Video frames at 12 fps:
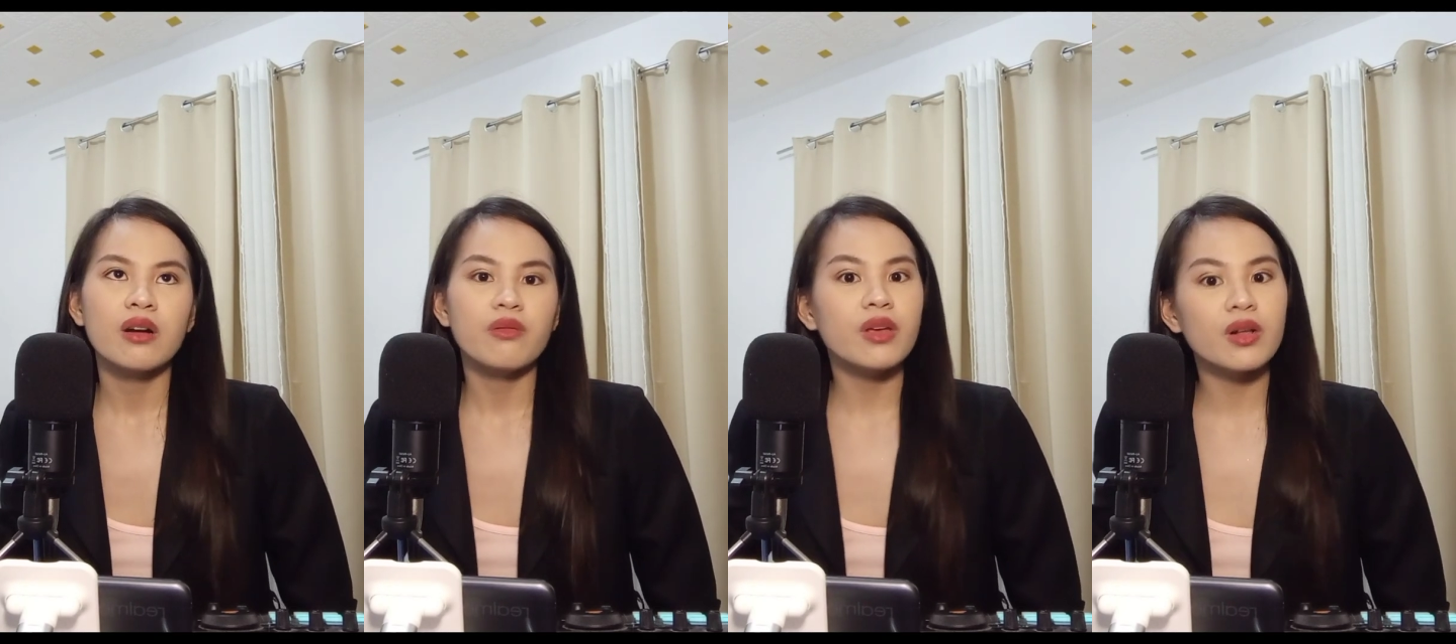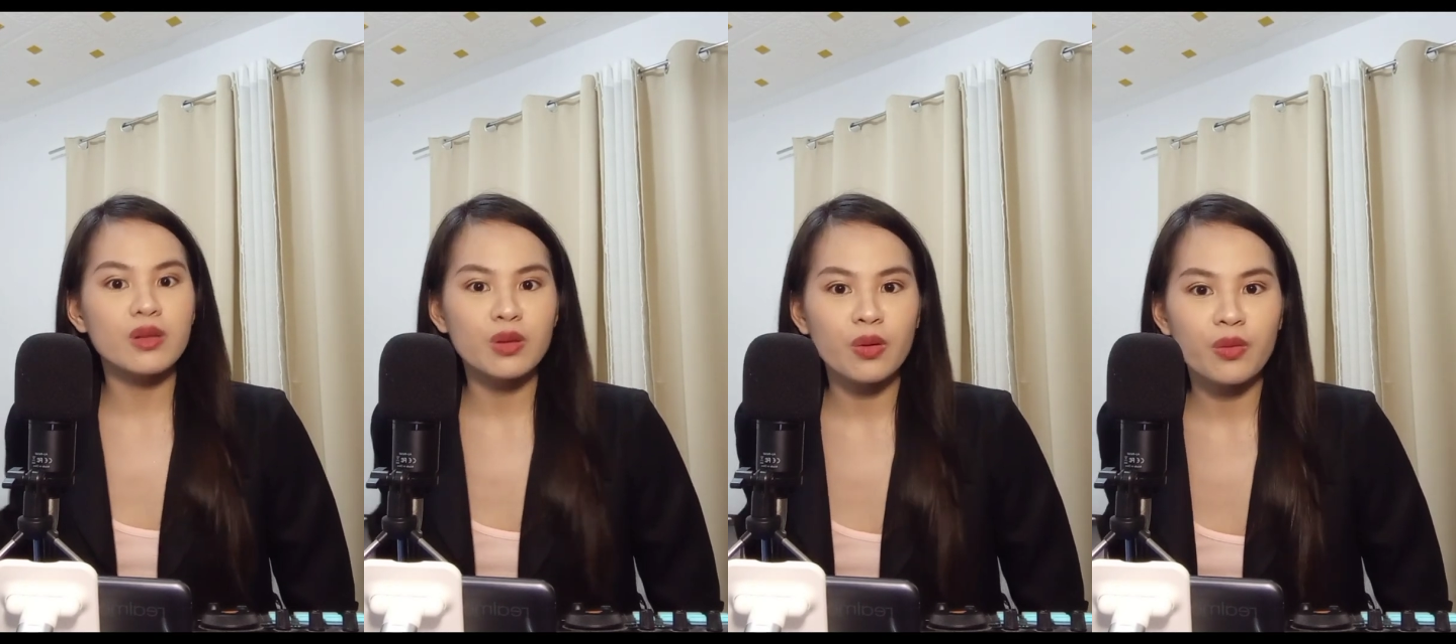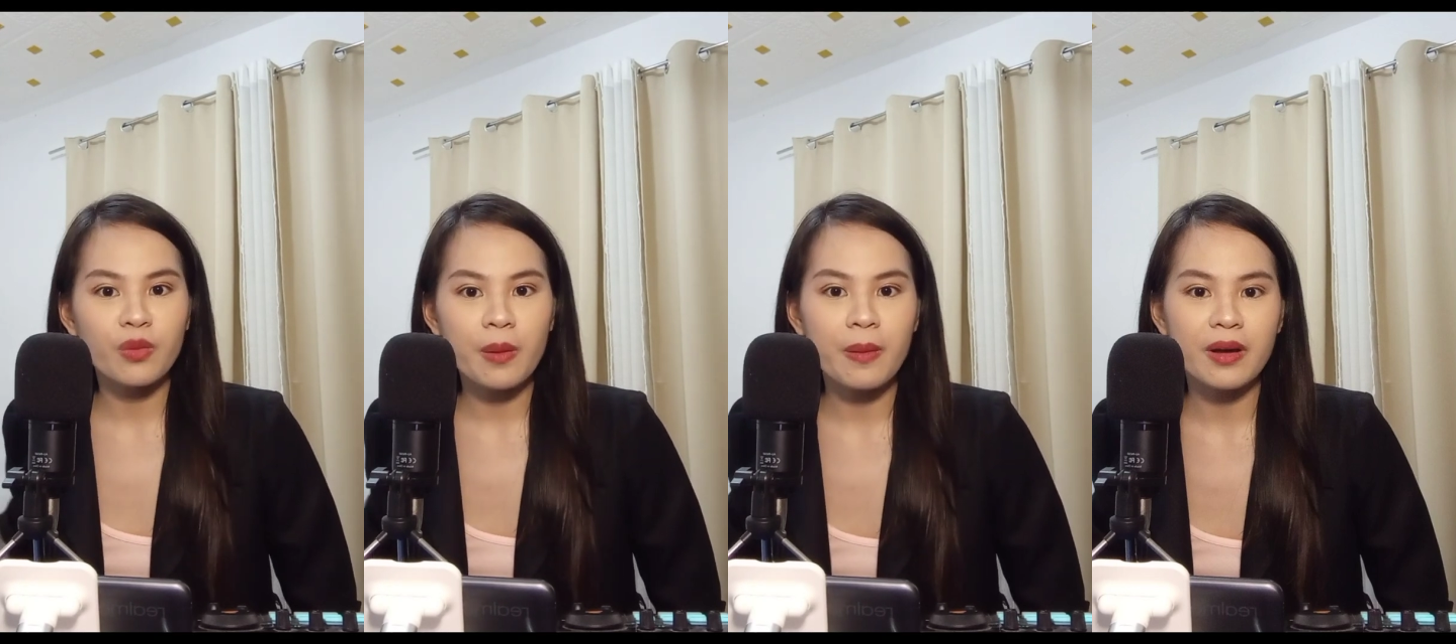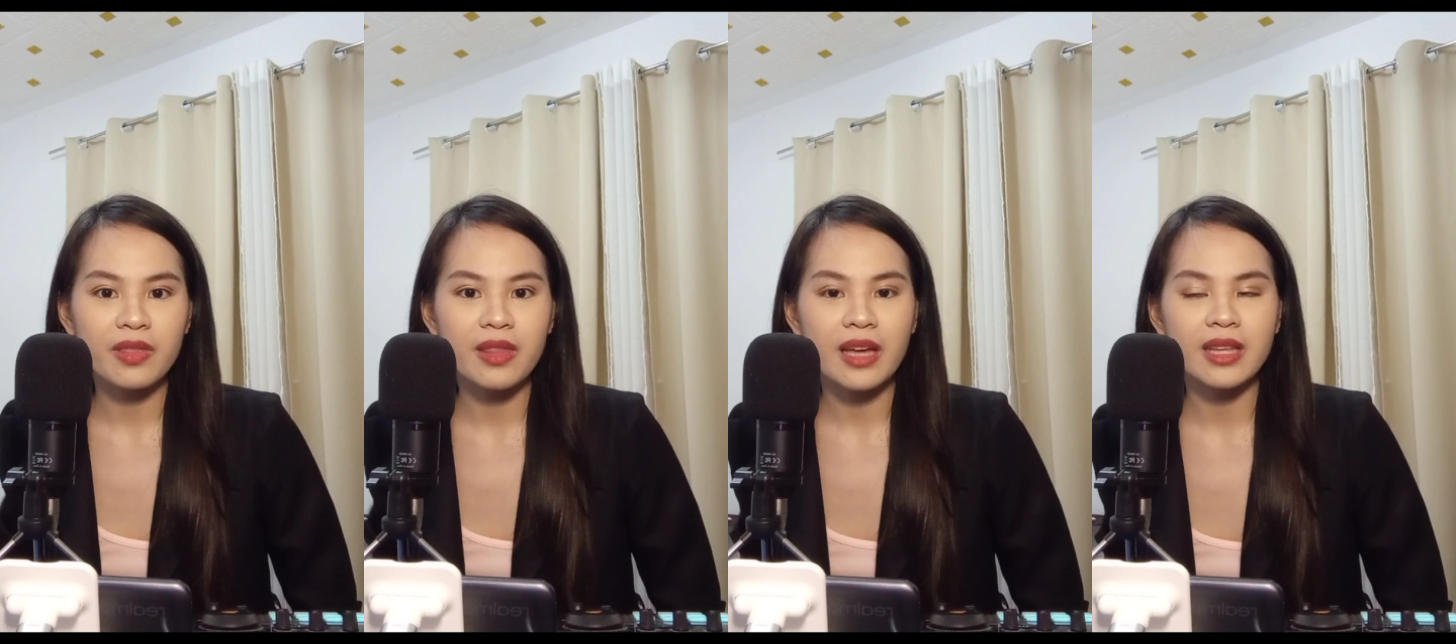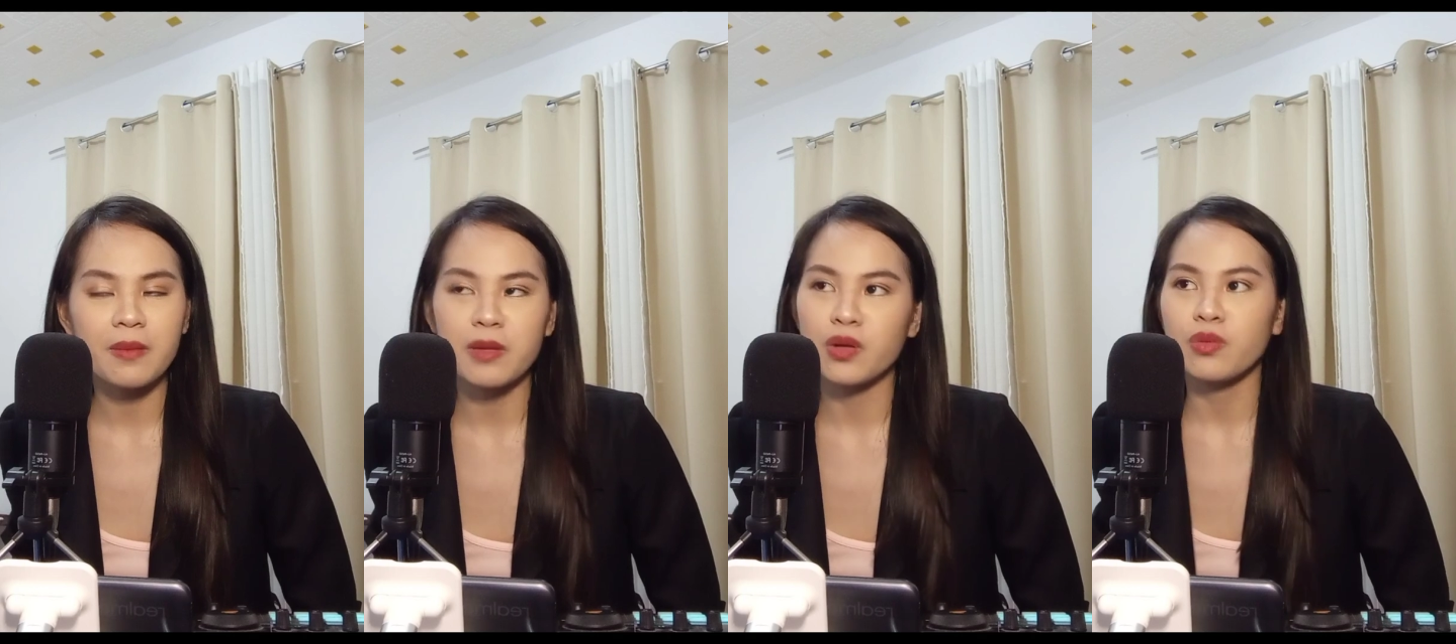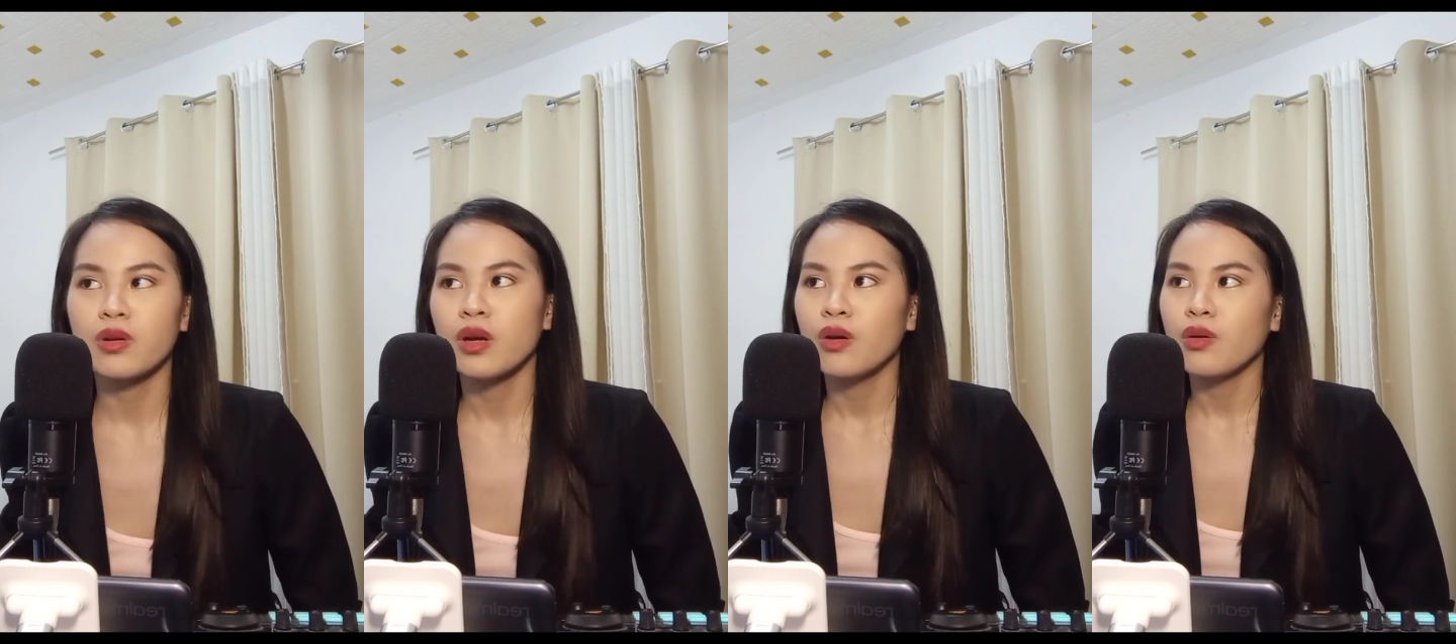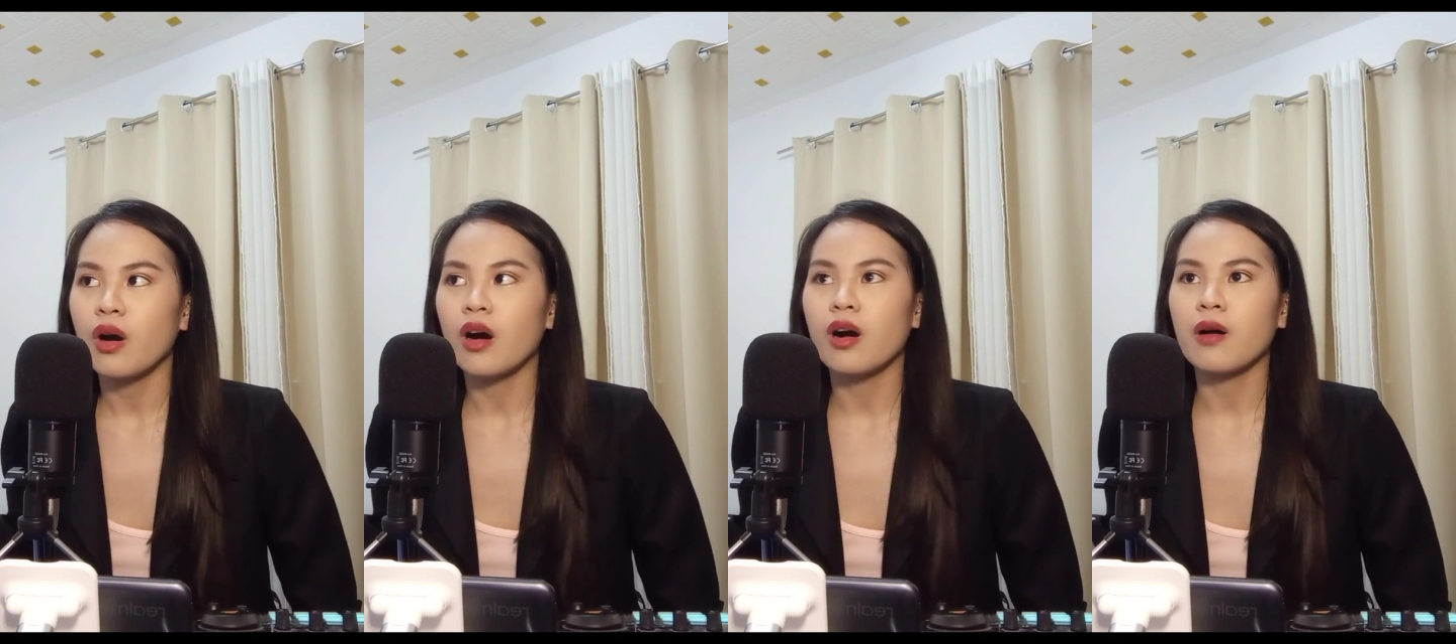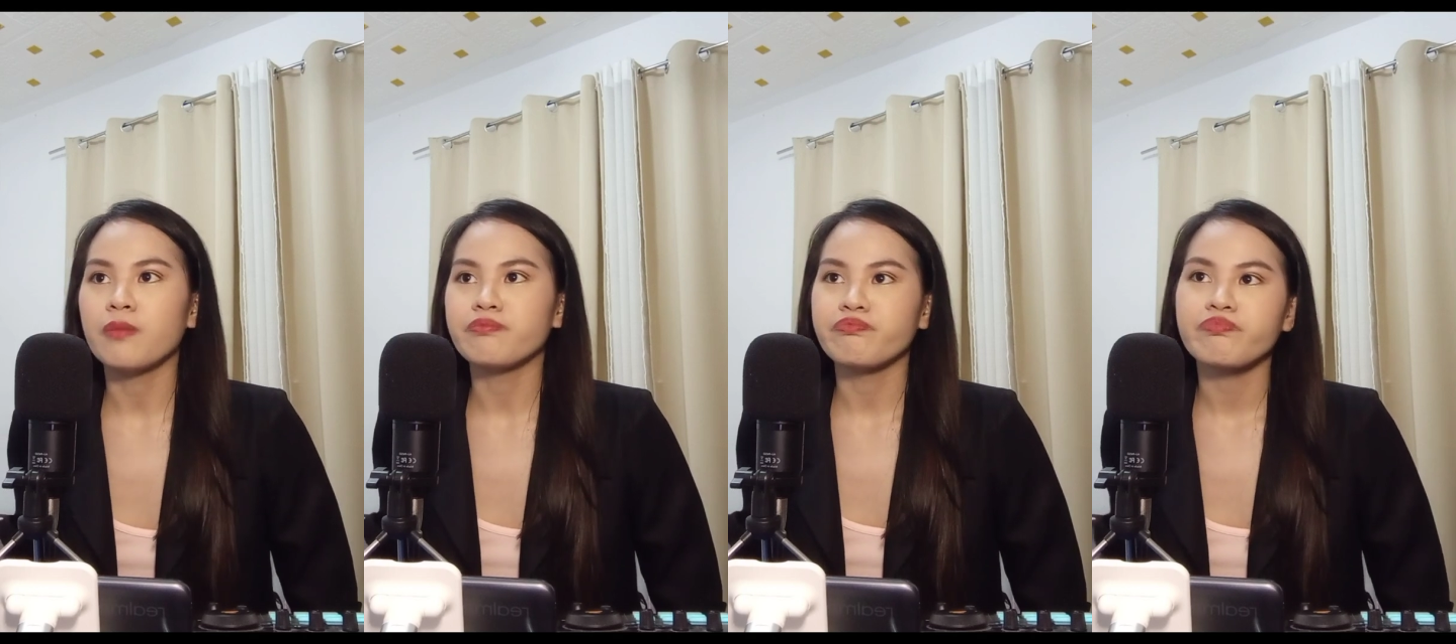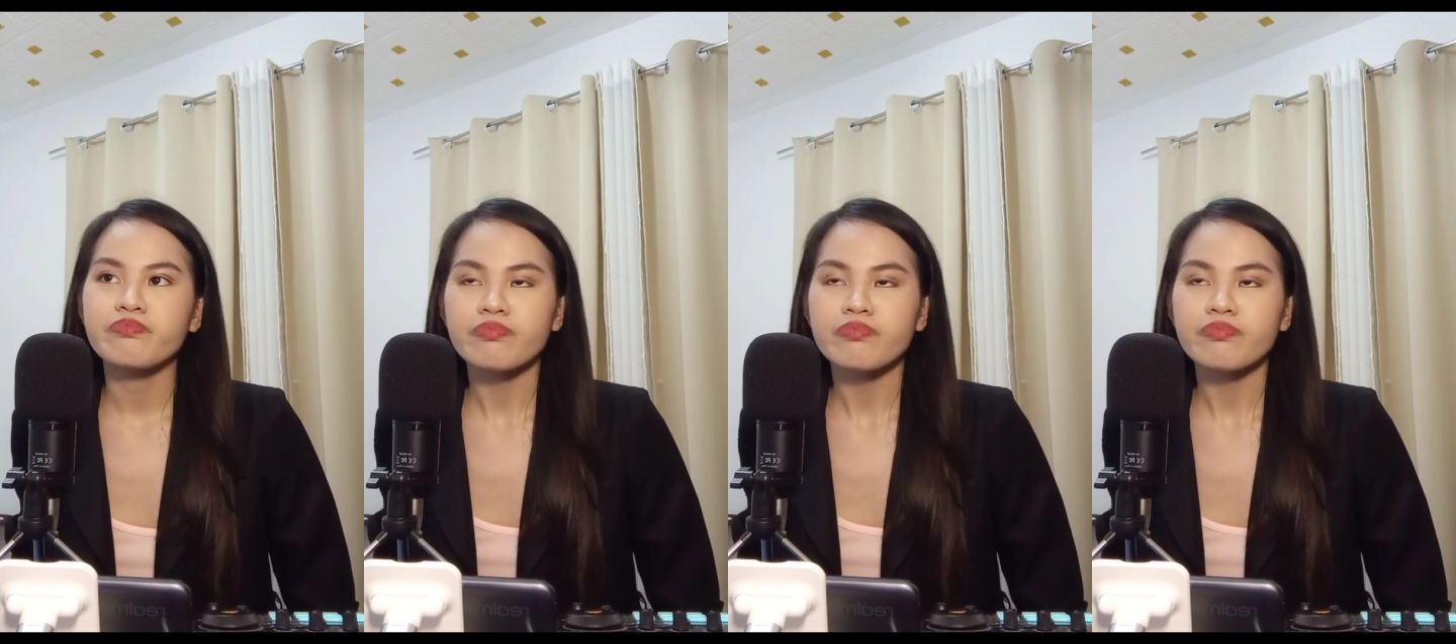We all know about that. Um,